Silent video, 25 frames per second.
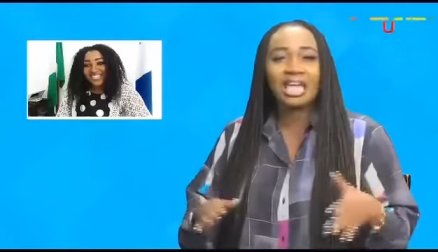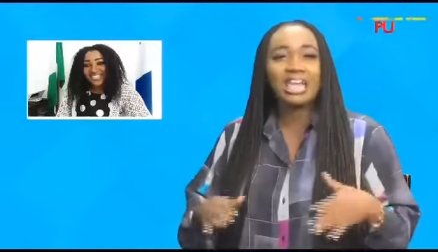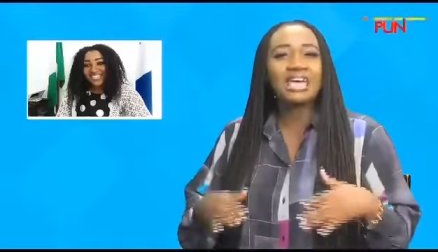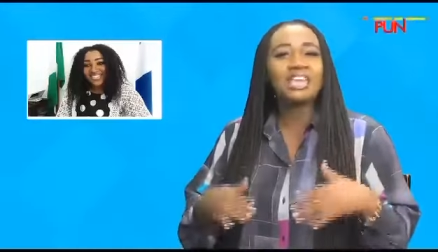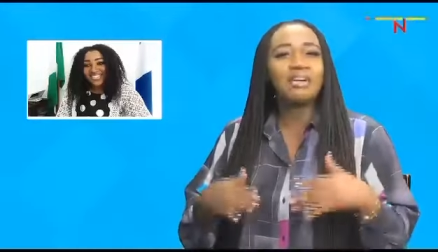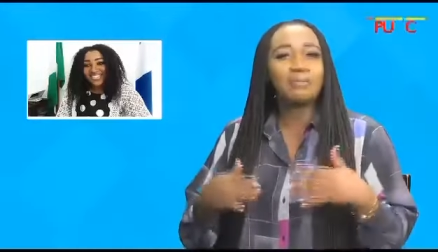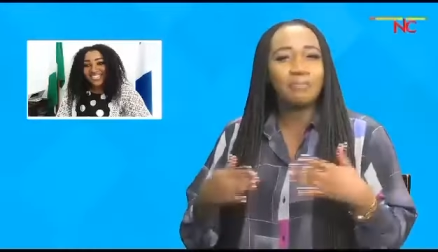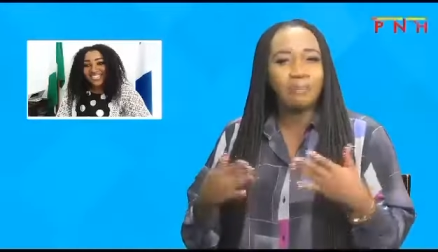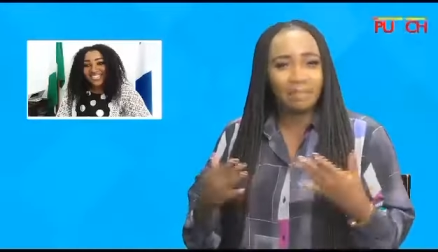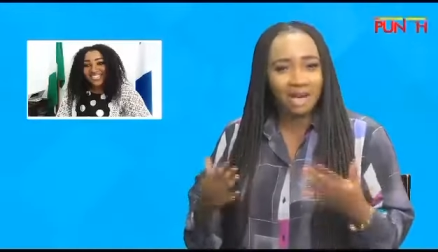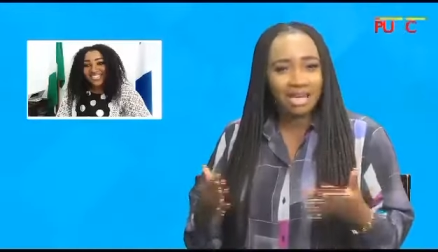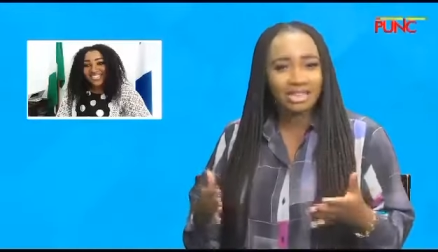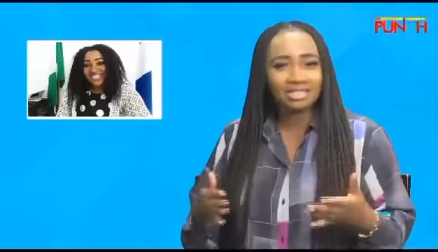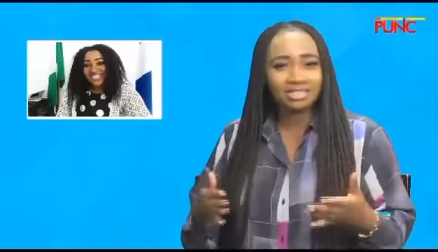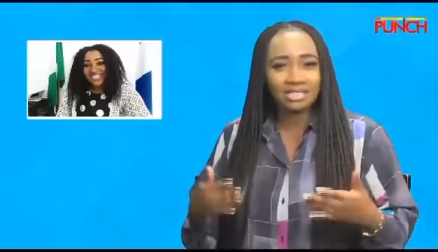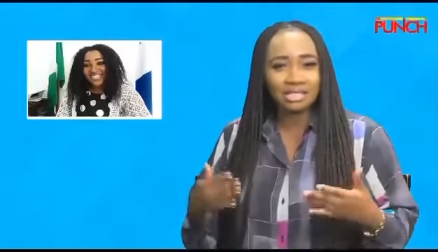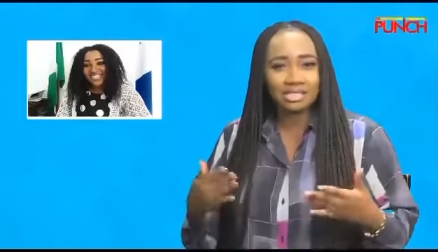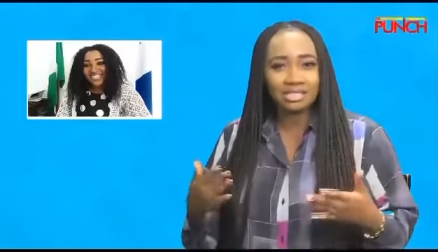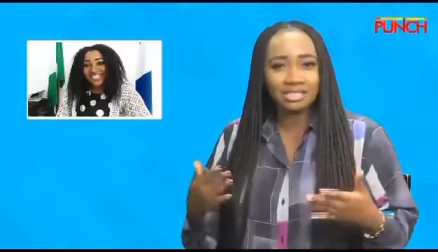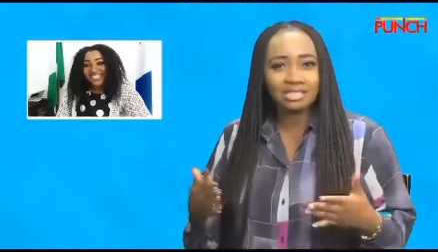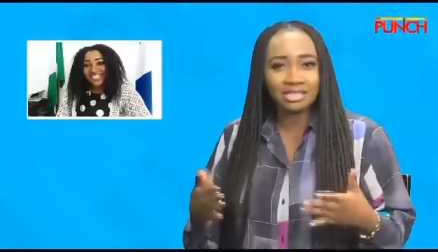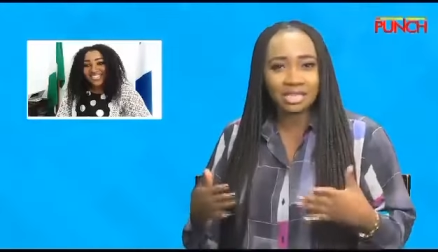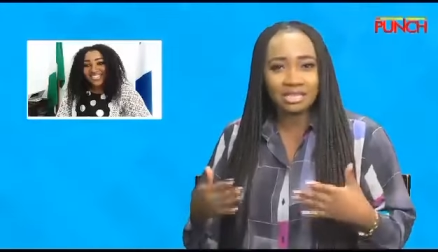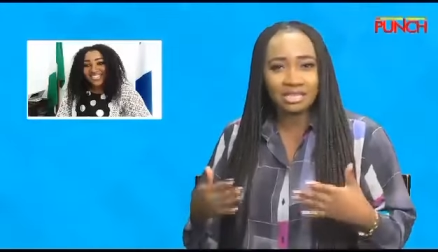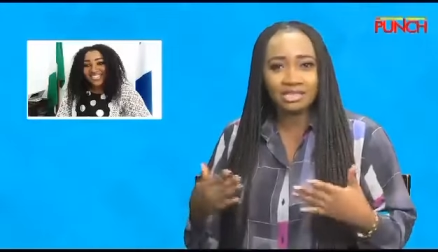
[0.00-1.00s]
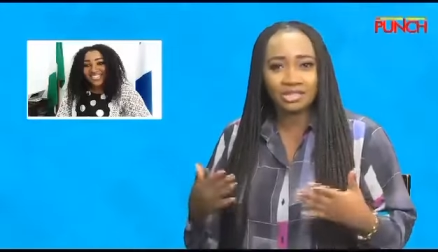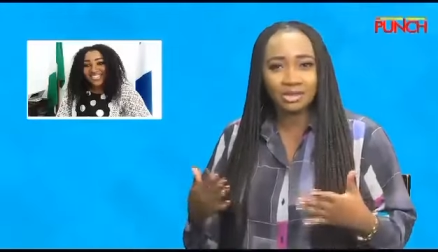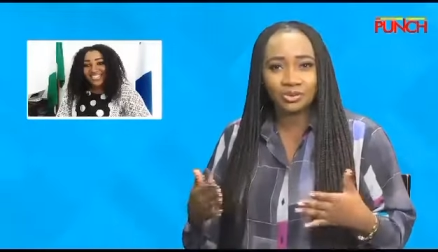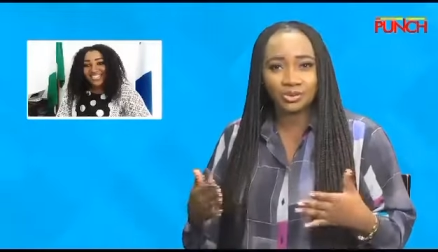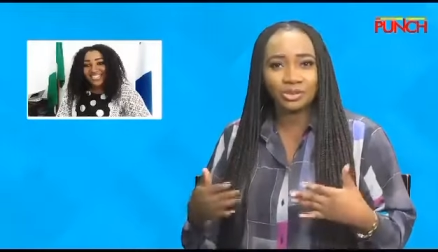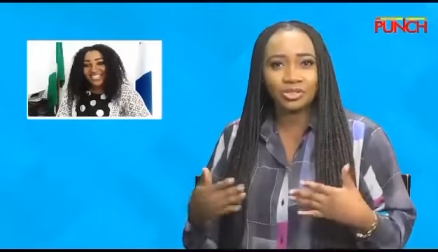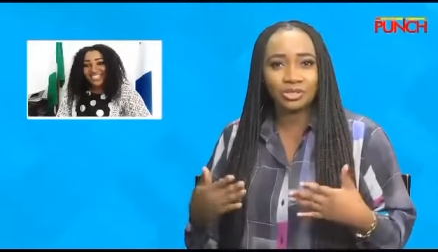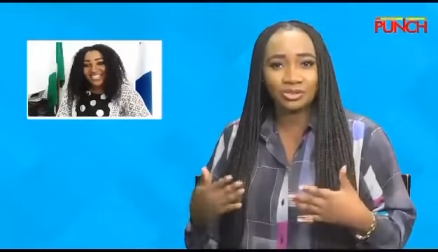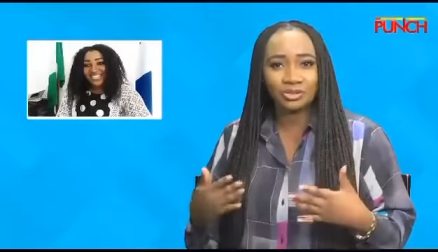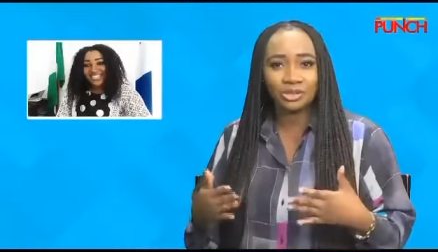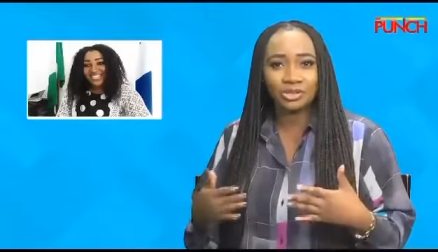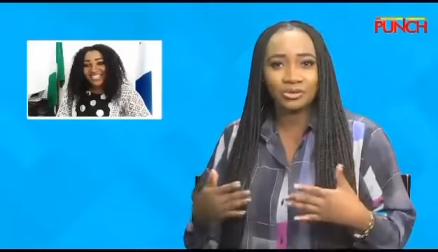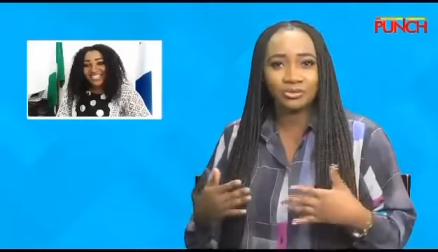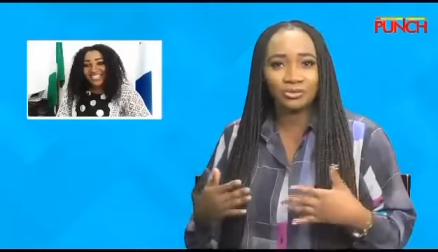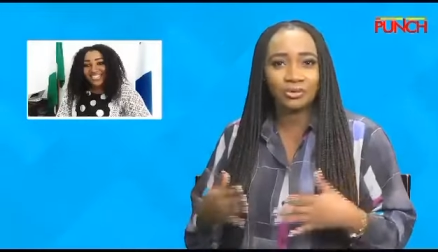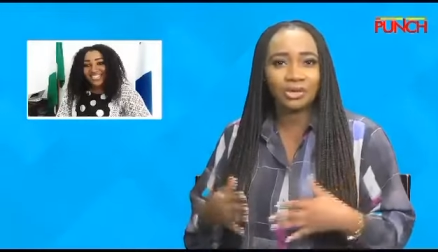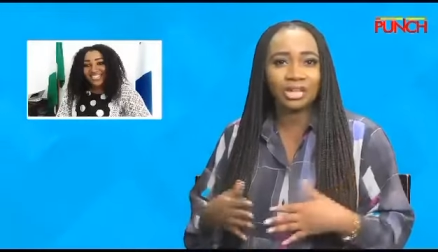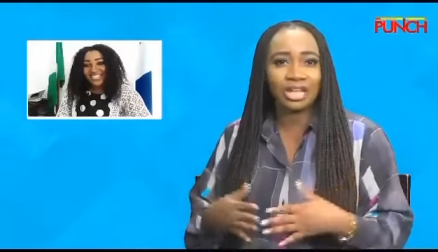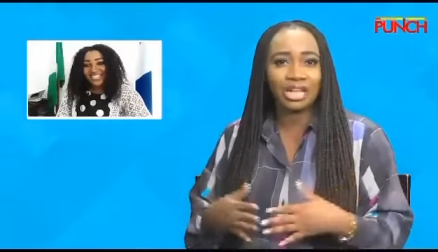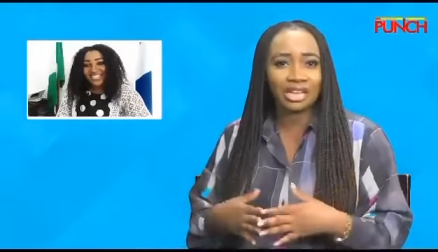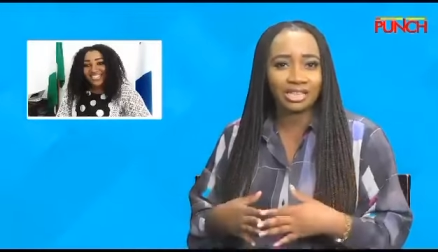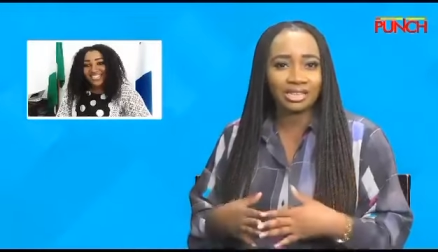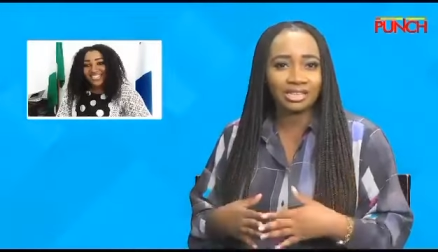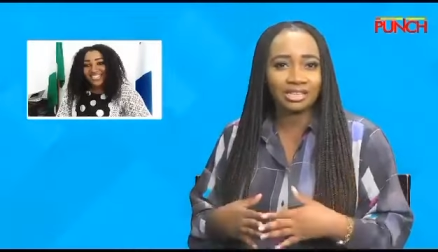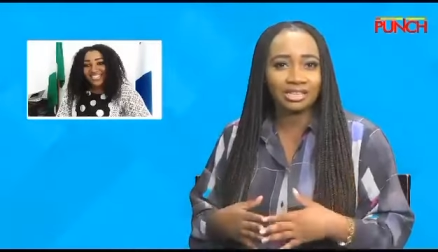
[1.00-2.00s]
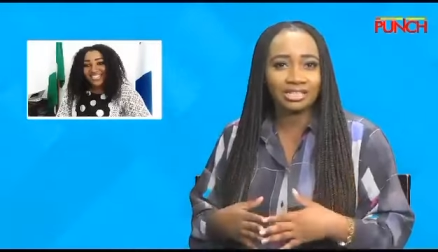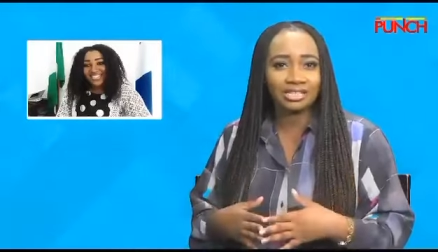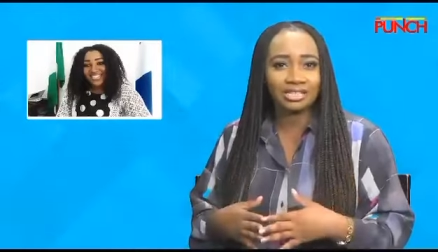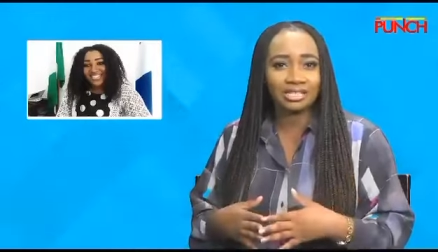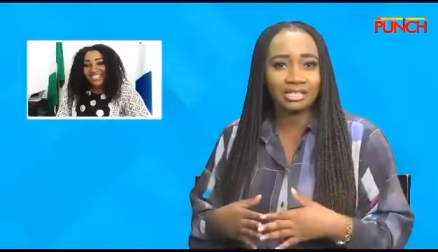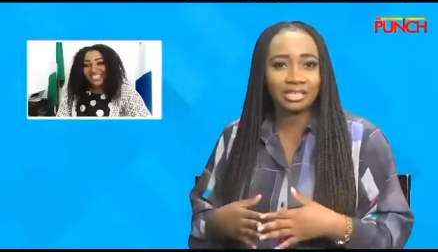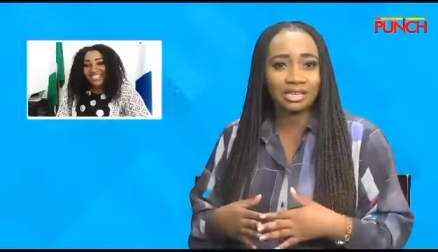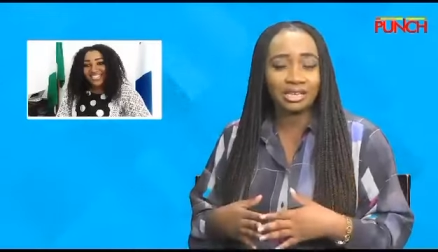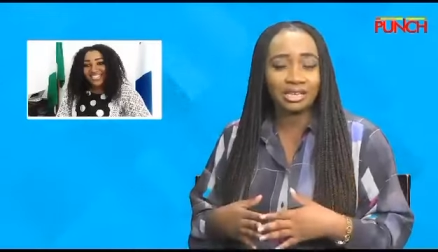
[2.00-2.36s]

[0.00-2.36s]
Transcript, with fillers: Imagine starting 2024 like this.